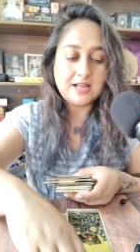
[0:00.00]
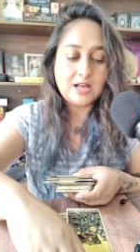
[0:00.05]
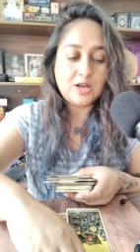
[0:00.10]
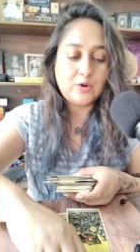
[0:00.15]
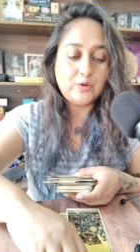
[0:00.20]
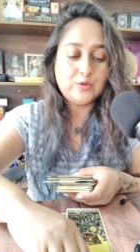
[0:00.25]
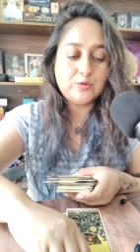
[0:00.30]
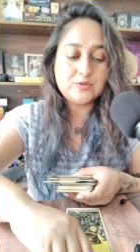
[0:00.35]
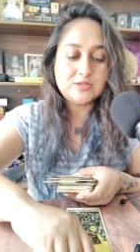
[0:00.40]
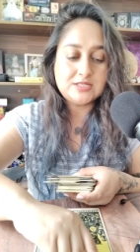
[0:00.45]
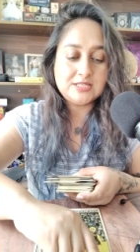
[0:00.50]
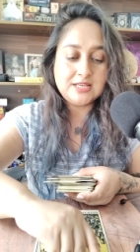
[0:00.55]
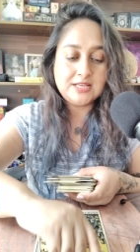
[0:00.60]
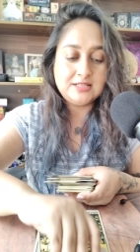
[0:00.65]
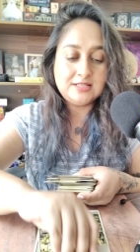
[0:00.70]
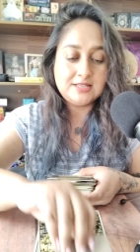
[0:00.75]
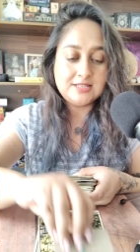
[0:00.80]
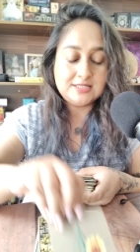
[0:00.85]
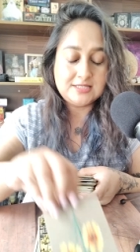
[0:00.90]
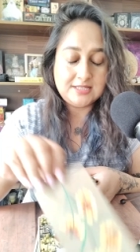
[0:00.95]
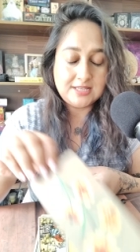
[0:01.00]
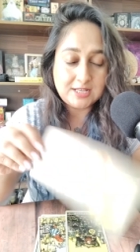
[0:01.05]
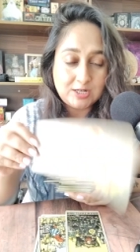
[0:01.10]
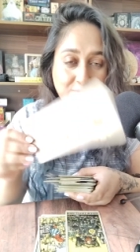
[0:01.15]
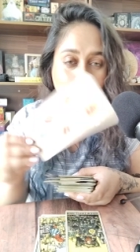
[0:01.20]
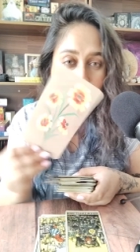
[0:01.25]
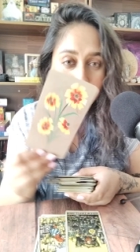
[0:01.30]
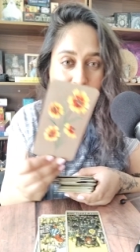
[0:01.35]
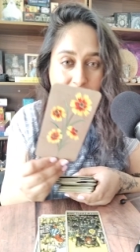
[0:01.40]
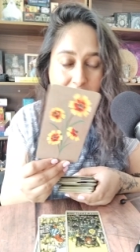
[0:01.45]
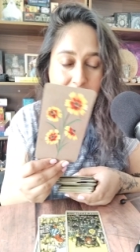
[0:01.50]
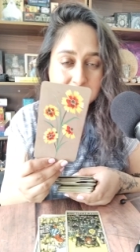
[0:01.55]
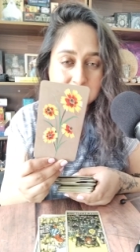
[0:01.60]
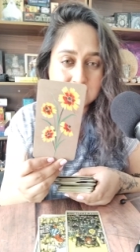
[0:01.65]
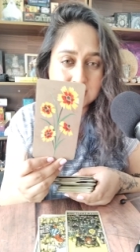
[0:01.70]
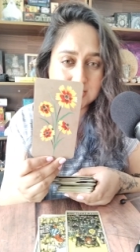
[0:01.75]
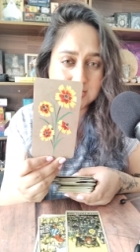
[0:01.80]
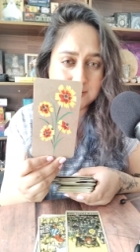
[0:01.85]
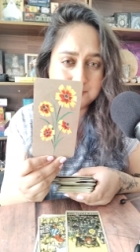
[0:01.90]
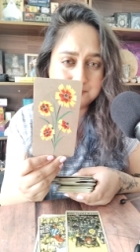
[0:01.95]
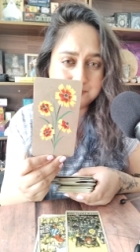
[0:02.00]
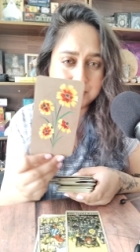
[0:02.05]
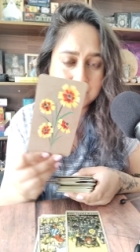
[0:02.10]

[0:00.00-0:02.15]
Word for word: how you see these yellow flowers